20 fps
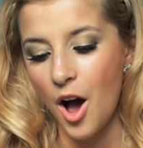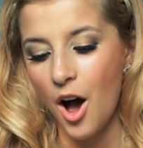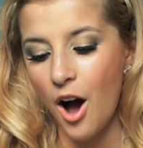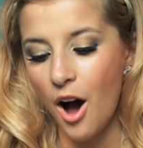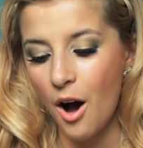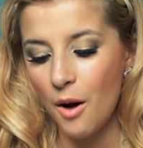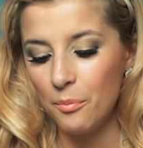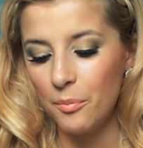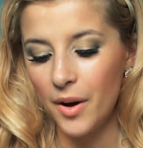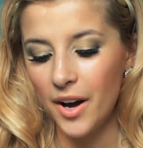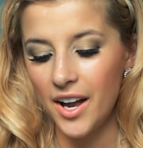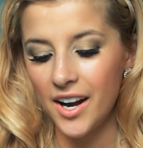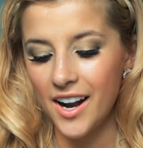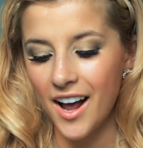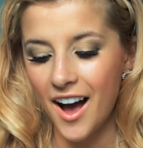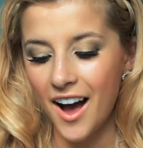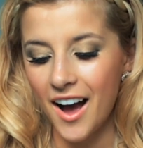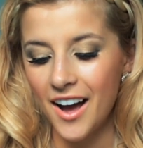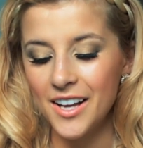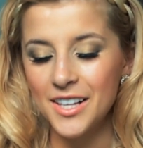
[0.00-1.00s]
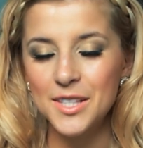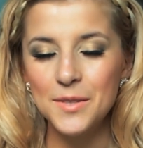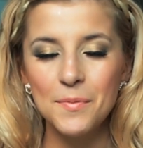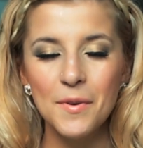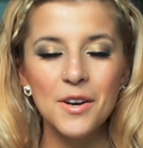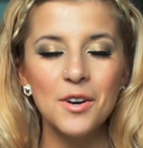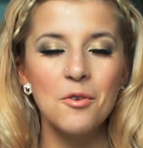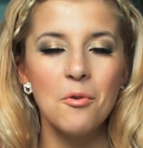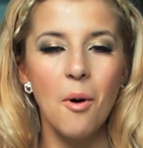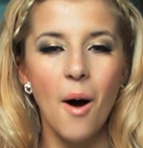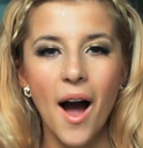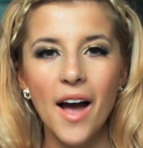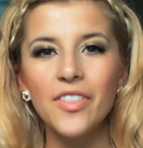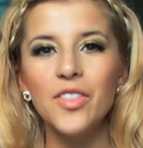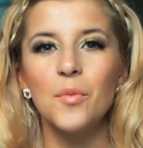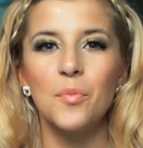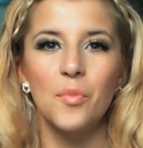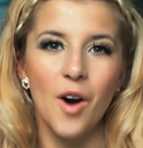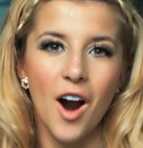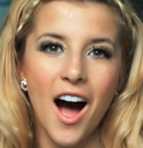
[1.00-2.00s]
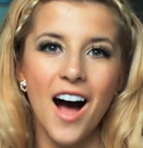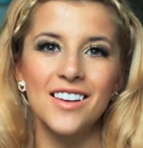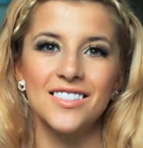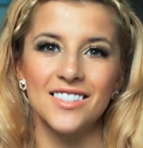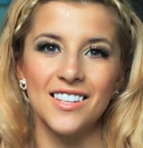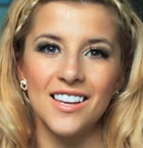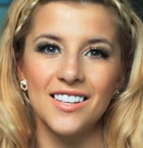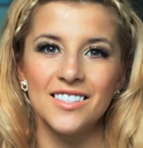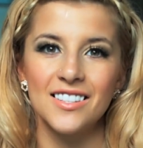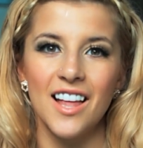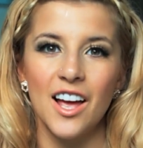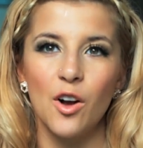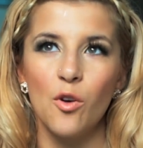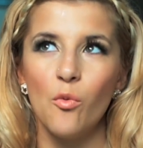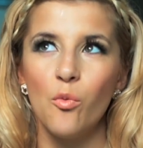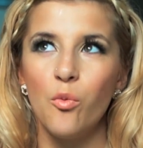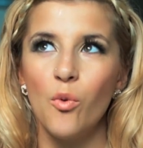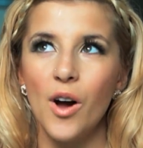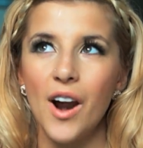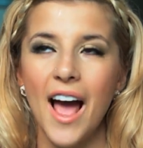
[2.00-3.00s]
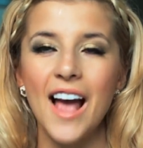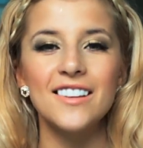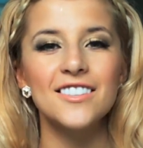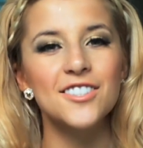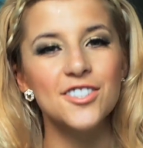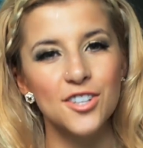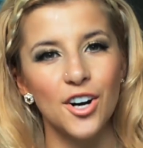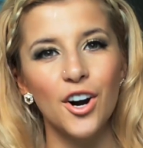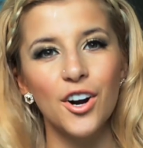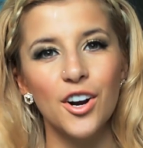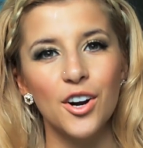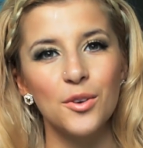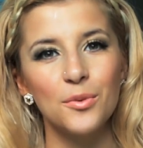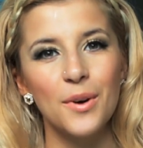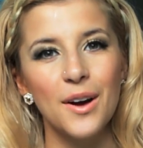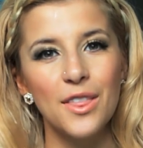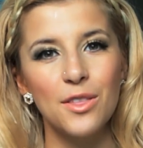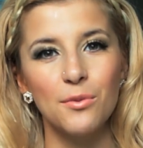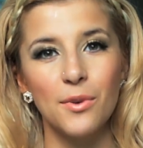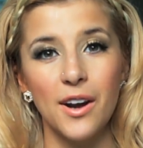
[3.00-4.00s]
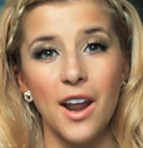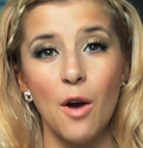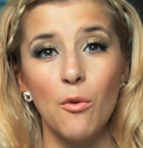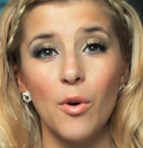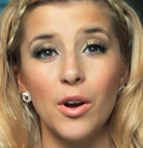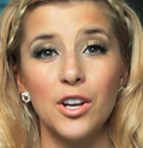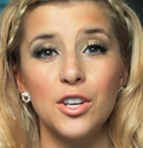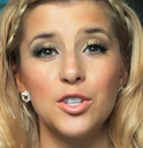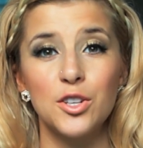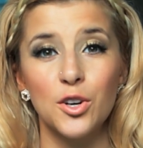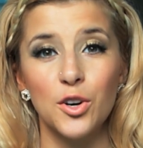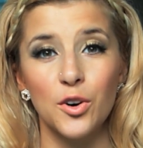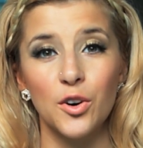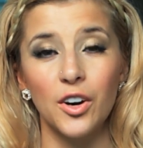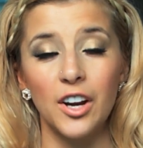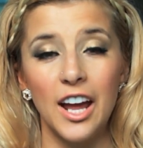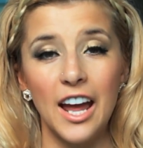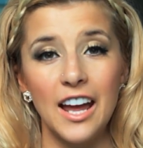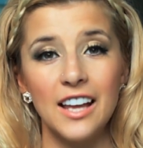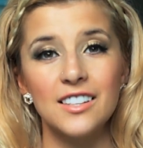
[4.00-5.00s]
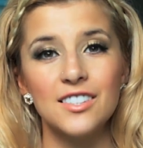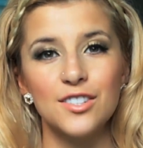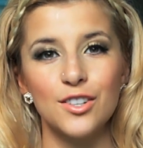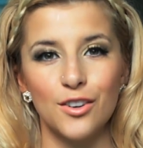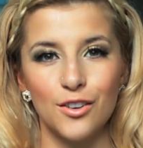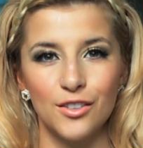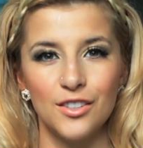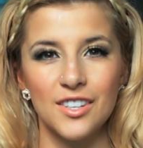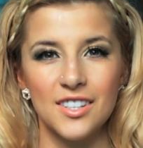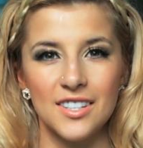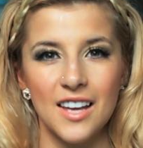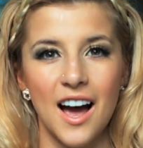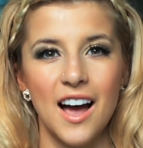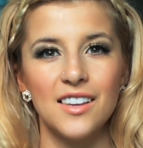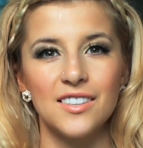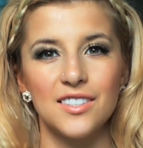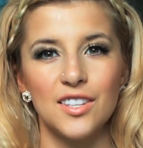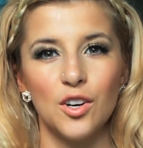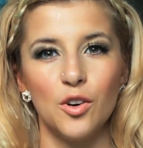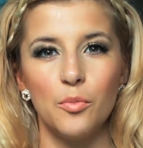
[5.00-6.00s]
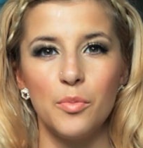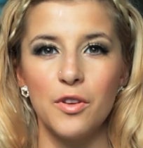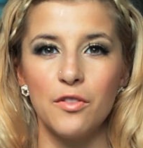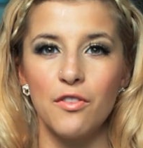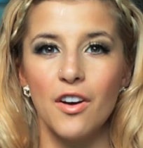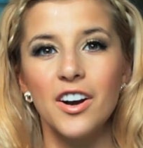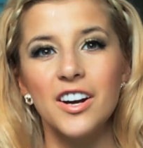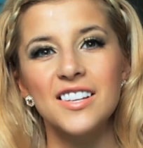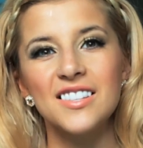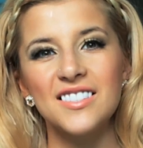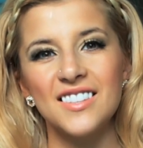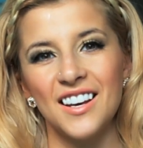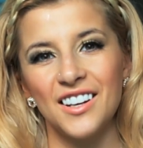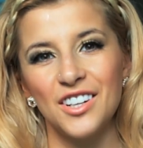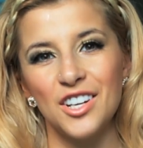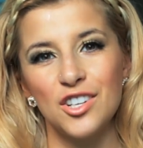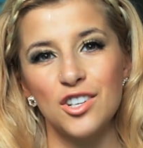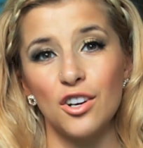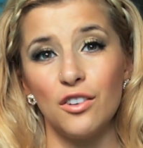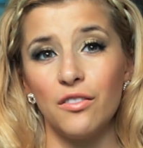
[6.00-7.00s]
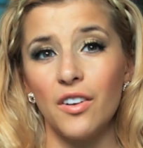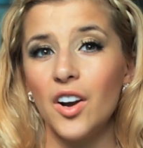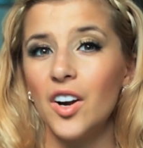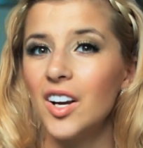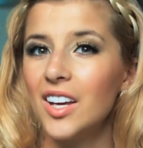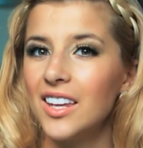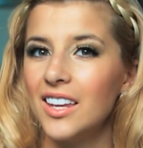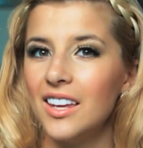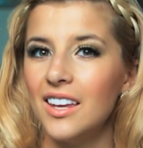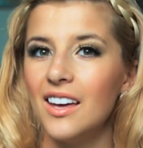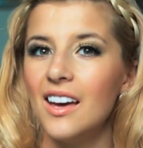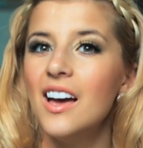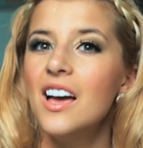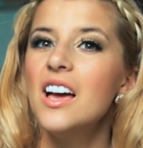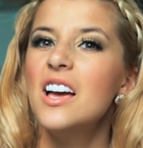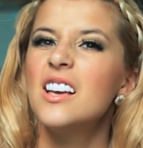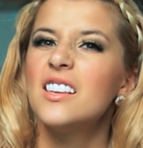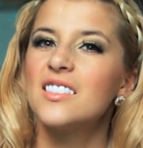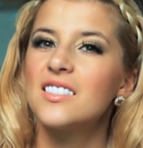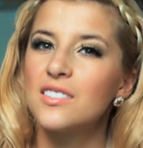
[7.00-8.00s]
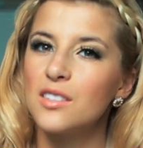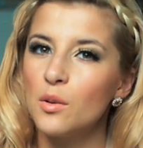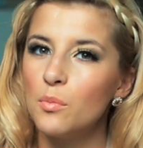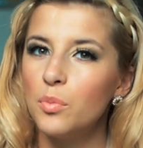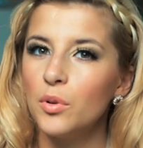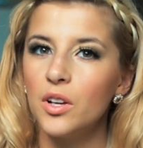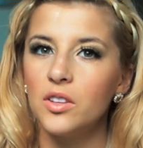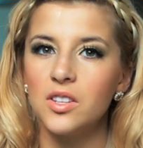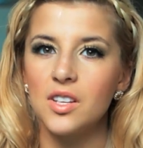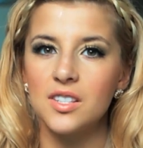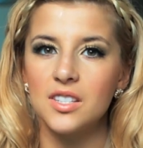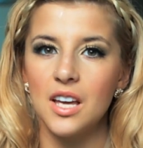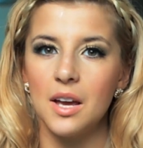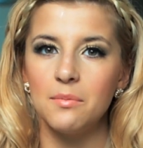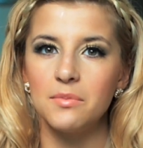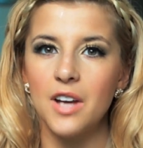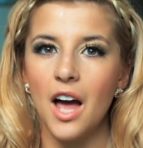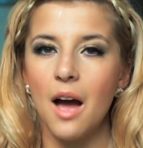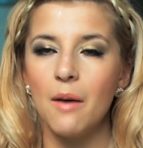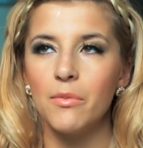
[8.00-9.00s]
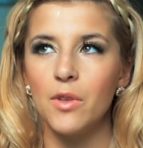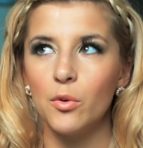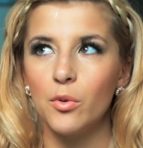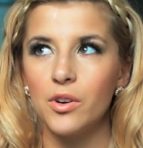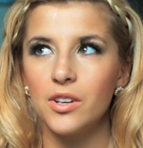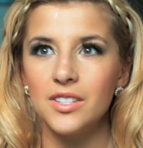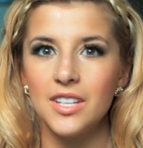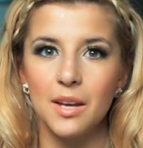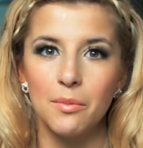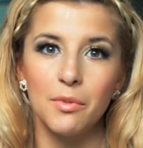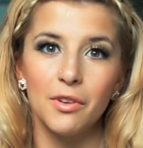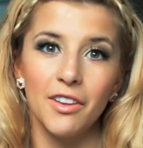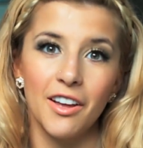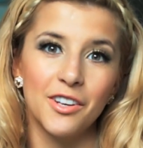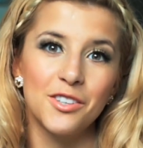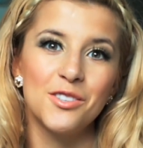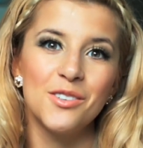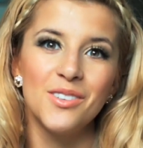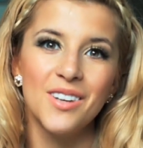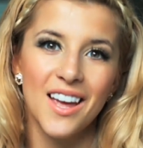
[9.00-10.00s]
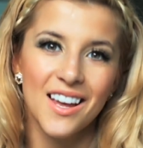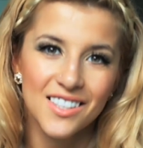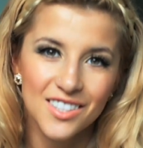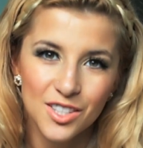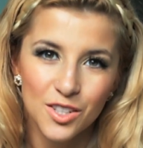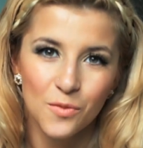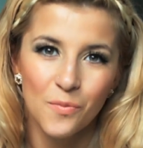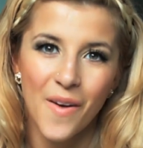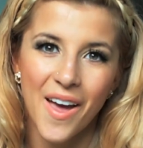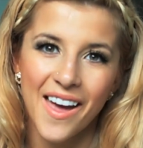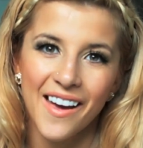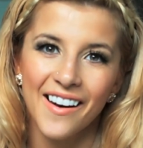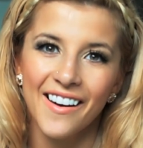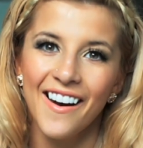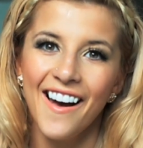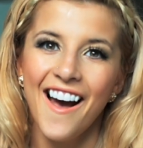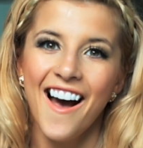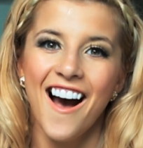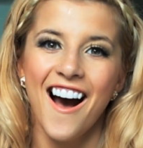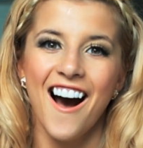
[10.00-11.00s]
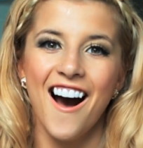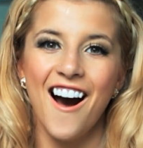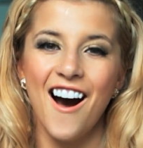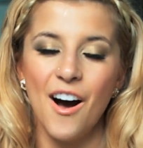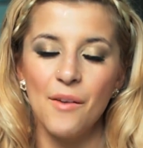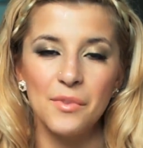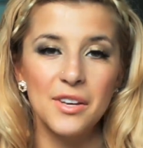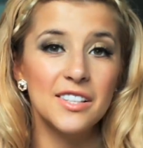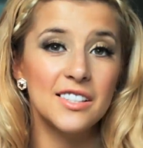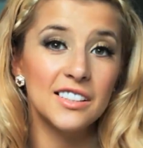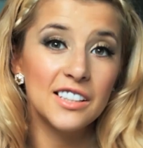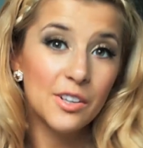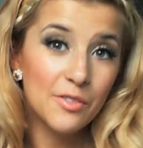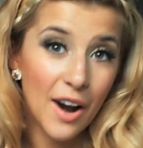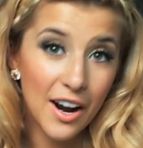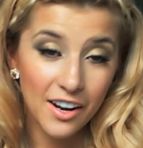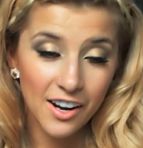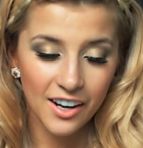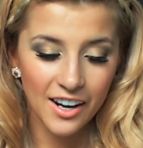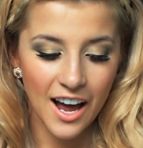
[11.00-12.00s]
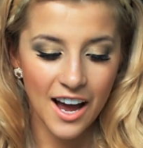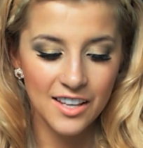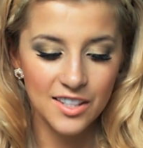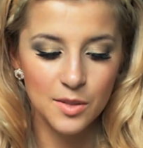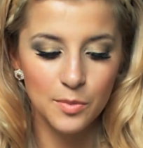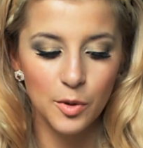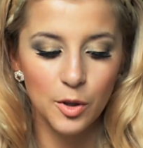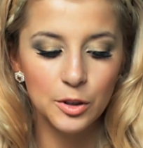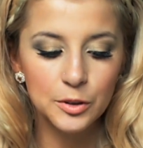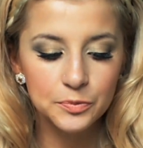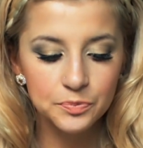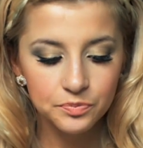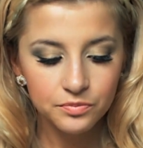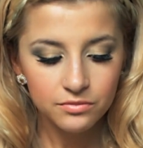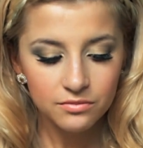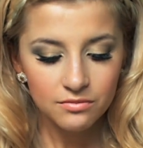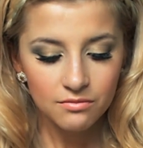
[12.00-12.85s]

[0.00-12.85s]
But it's been quite the process. Like what I started with when I wanted to create certain designs that would be very signature, very key, simple at the same time, that wouldn't take me like 2 days to make, easily recognizable.